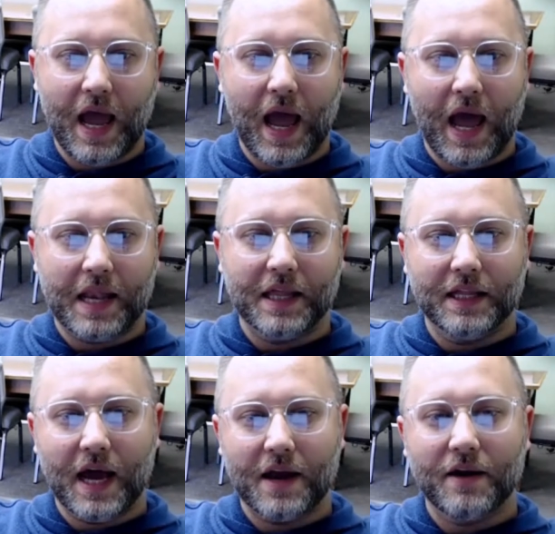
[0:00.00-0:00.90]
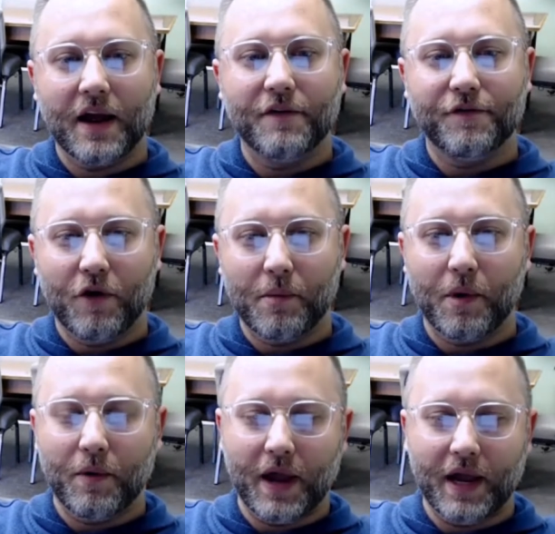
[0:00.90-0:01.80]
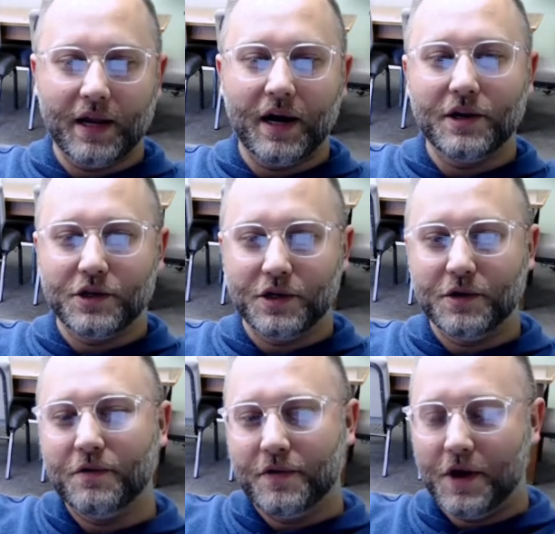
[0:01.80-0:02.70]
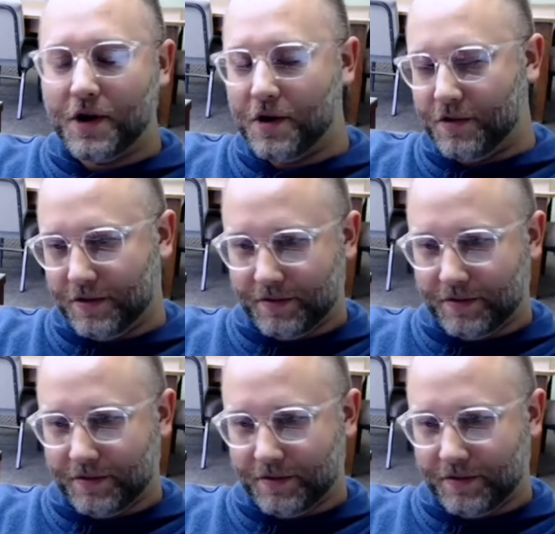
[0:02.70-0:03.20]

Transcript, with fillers: as the latter and former rain unto the earth.